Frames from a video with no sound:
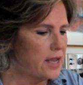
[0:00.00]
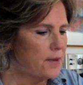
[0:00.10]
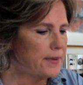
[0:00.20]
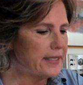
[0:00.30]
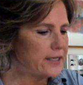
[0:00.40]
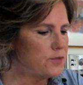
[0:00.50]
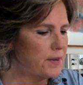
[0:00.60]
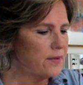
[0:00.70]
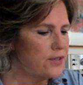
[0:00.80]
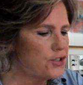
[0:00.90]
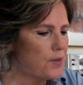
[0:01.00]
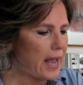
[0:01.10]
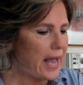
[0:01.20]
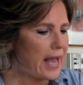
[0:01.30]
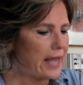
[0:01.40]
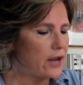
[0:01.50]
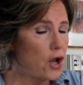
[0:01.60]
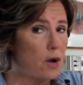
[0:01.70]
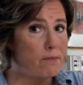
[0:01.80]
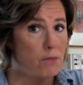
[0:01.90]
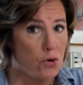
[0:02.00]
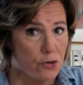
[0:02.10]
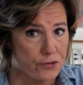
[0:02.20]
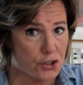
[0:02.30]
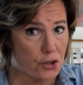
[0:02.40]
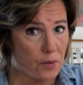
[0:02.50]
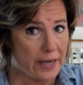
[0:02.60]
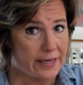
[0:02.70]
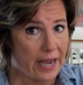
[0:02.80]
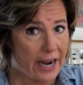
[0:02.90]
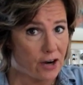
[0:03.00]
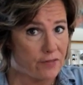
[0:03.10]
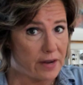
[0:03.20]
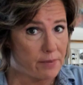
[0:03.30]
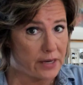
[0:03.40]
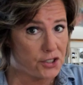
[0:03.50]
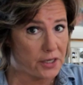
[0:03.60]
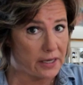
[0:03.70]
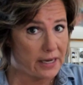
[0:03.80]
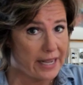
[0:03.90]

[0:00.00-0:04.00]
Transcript: but the experience you had moved you into higher vibration.